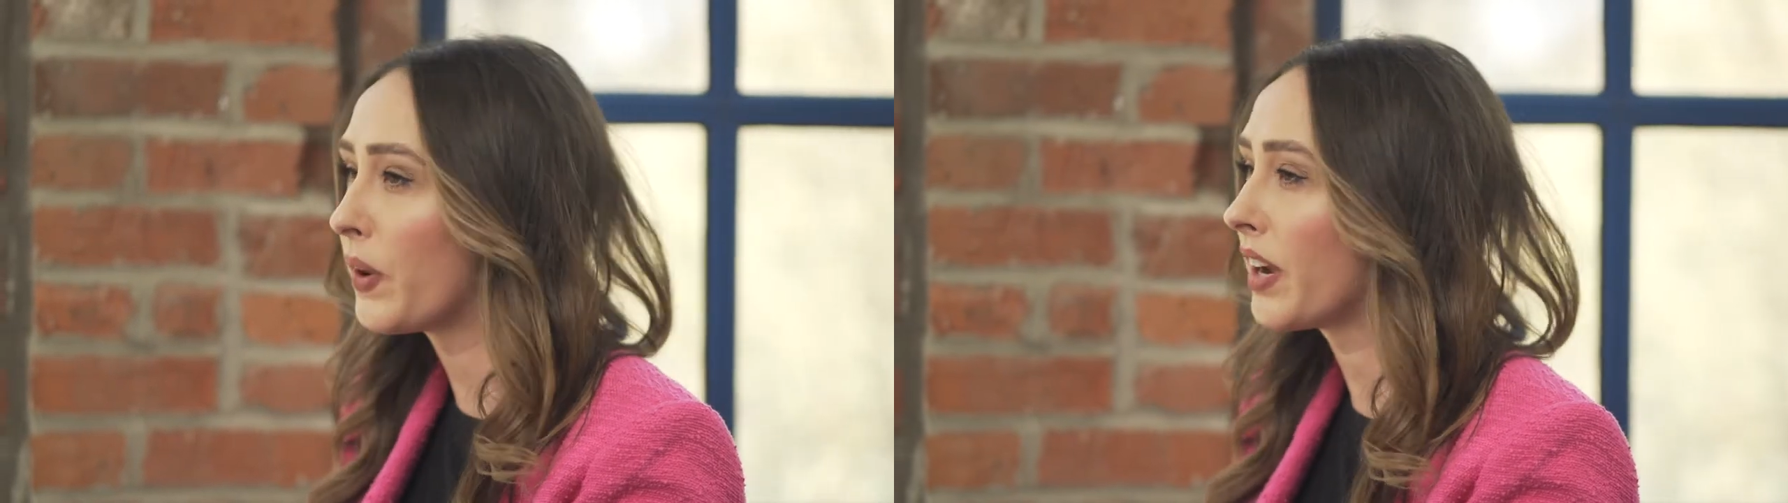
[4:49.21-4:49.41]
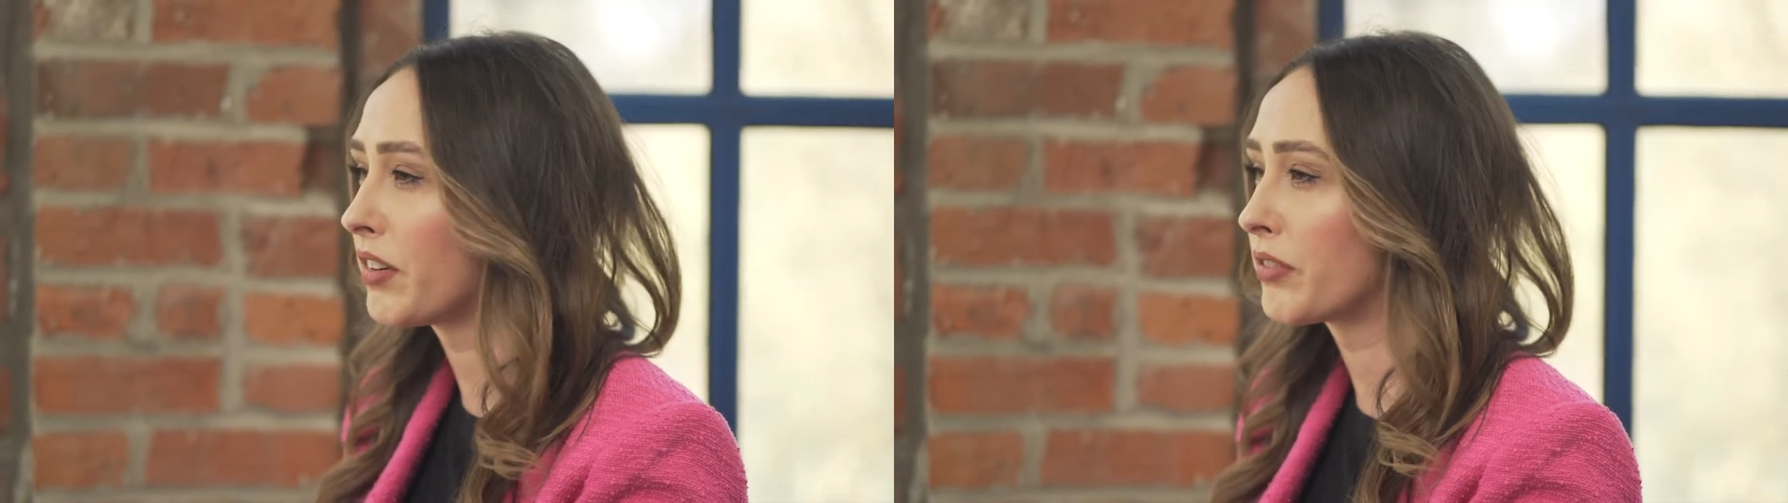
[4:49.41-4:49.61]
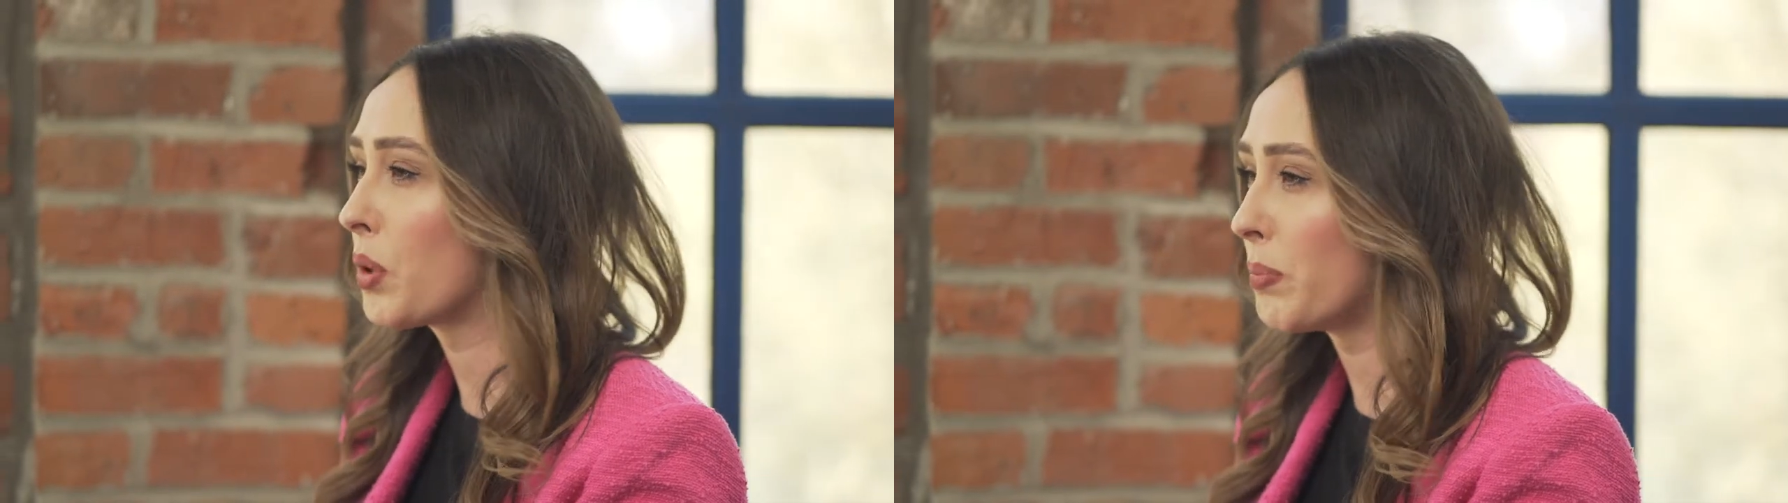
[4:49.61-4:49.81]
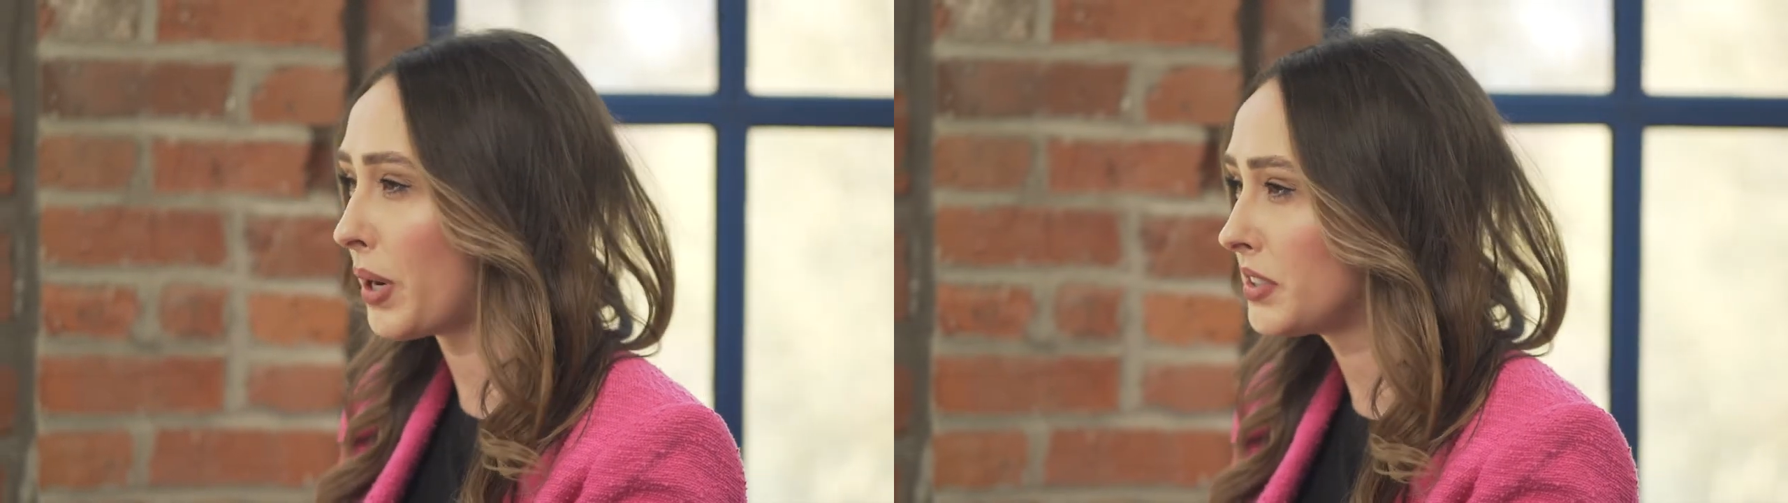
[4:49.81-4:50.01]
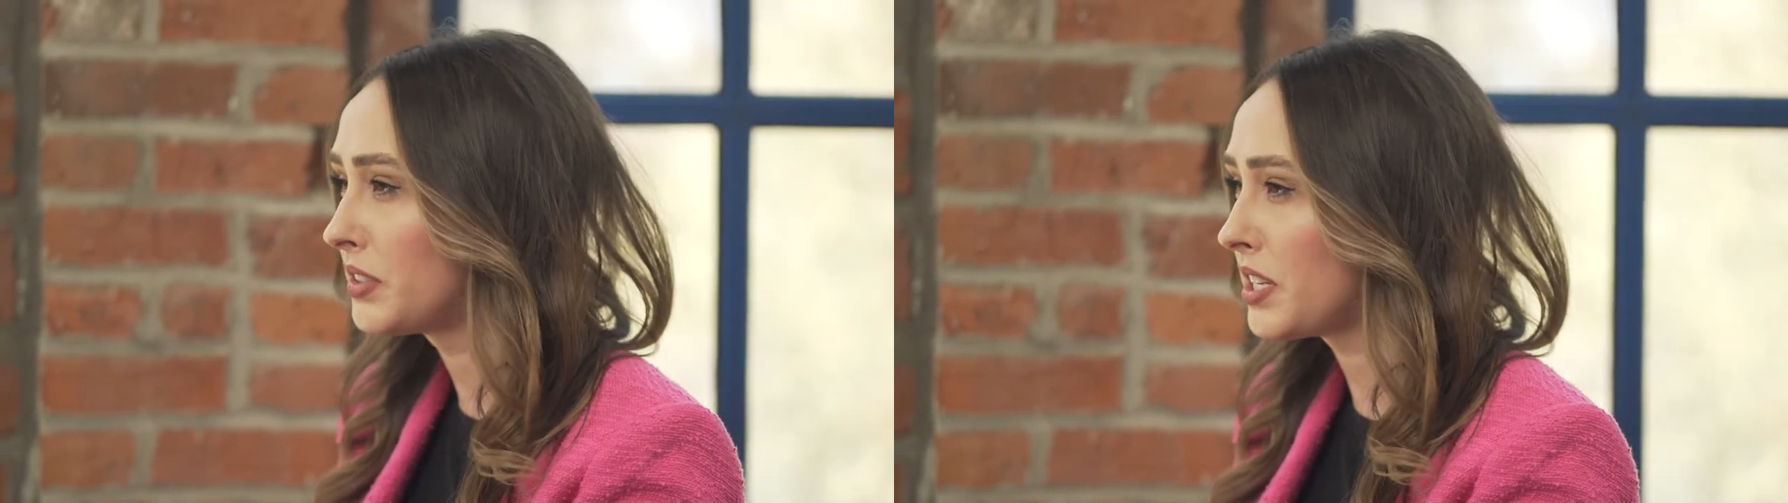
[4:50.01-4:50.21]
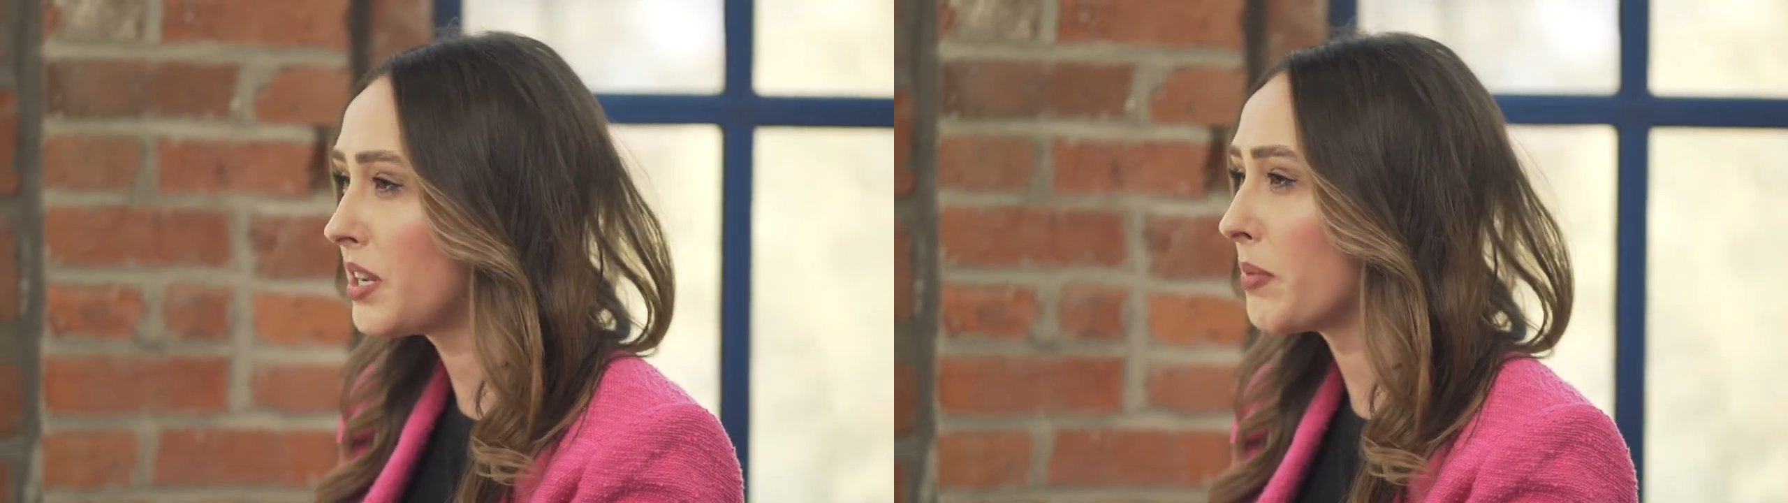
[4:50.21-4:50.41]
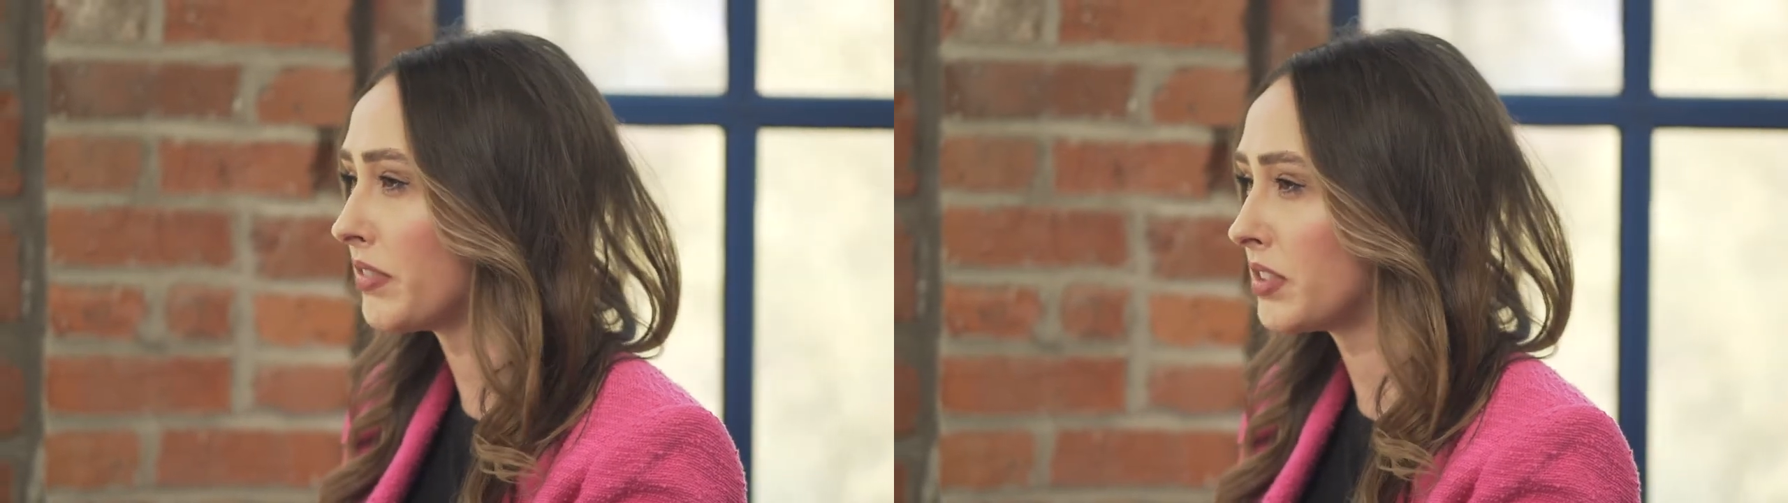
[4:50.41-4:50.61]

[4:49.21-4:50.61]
we have a robust team of